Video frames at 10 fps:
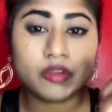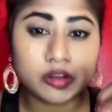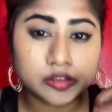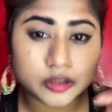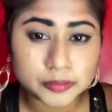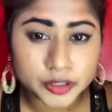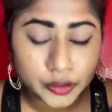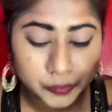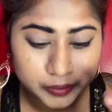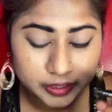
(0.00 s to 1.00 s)
I'm gonna
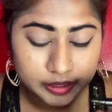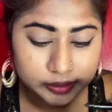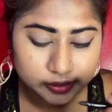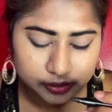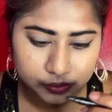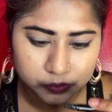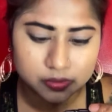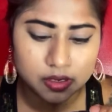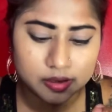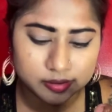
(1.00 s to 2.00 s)
go ahead and do the
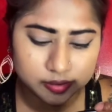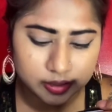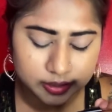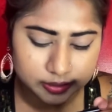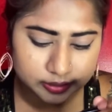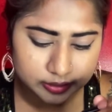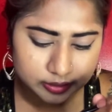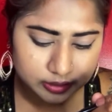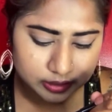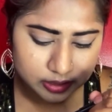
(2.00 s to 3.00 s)
other
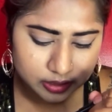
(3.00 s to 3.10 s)
eyes.